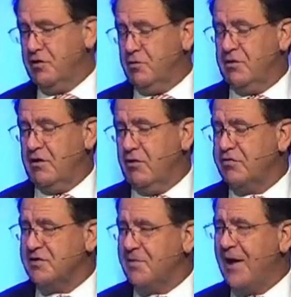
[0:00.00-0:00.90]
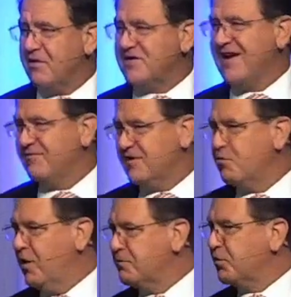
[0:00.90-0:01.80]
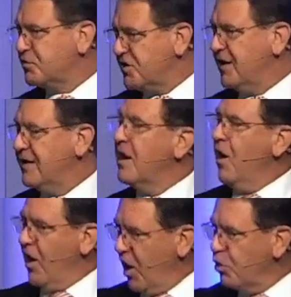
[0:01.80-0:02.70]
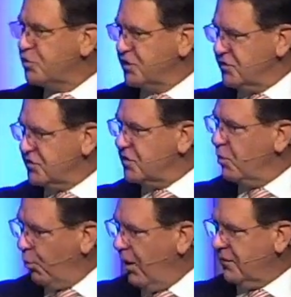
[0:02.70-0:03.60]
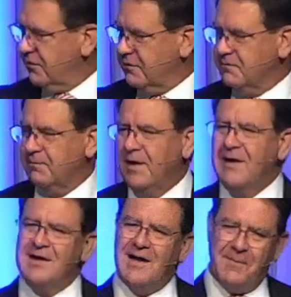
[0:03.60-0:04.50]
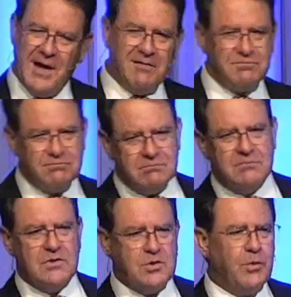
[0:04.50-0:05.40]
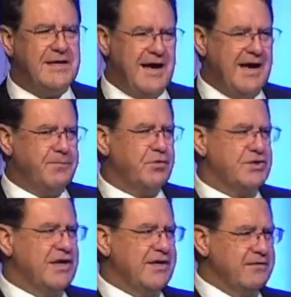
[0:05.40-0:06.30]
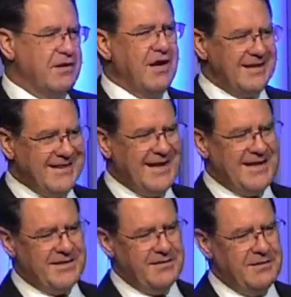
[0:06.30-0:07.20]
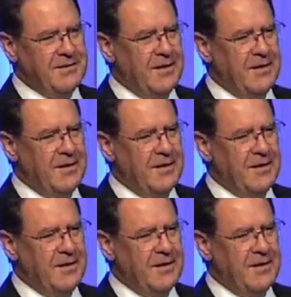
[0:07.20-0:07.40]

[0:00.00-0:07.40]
The earth is about 71% oceans, water, about 29% land.